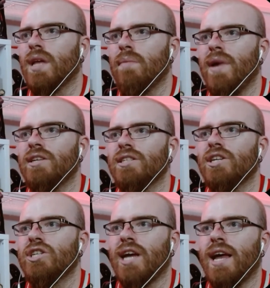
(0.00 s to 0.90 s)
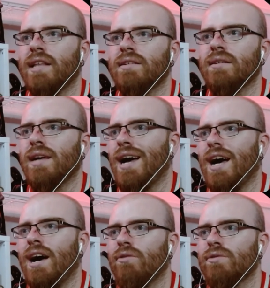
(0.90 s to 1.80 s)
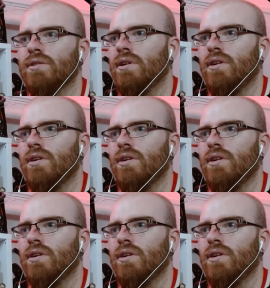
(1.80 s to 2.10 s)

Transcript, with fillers: I mentioned a shed, a house,